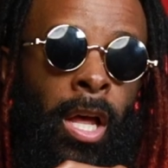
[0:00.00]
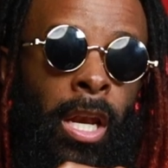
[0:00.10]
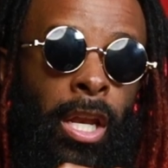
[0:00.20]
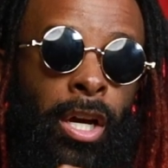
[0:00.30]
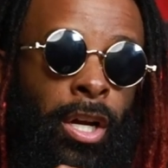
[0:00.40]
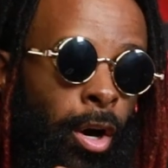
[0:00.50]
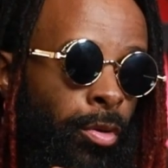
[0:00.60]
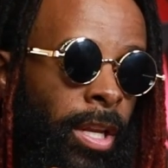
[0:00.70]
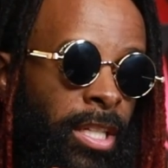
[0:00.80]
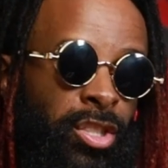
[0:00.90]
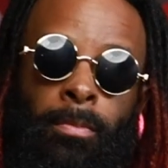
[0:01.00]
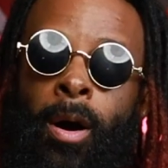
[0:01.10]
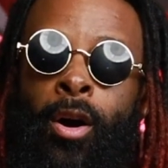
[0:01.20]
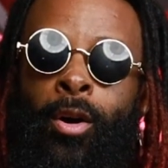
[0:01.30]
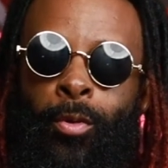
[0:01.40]
Lakota
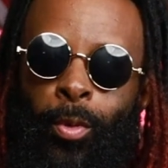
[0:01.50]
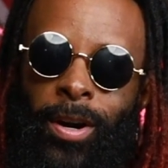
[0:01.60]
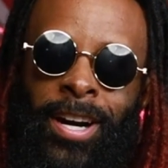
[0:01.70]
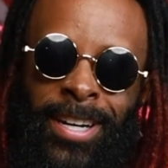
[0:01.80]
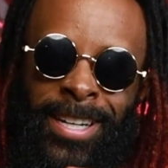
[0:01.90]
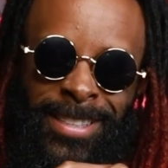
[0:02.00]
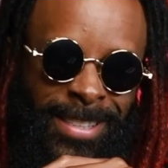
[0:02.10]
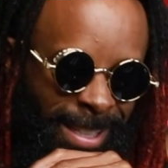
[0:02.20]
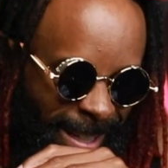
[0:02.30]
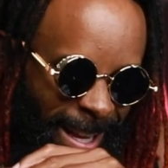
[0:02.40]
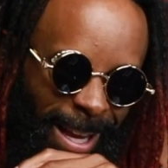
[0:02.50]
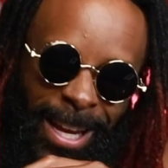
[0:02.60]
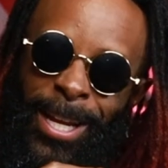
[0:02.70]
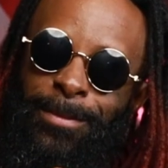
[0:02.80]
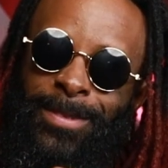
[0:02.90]
Jamal Woods
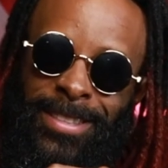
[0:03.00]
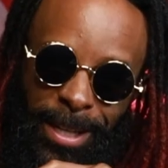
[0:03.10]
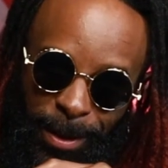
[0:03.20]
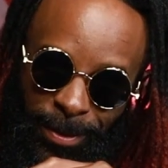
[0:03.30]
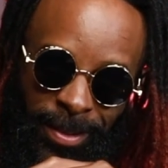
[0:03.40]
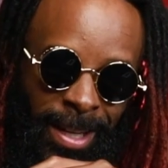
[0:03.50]
himself.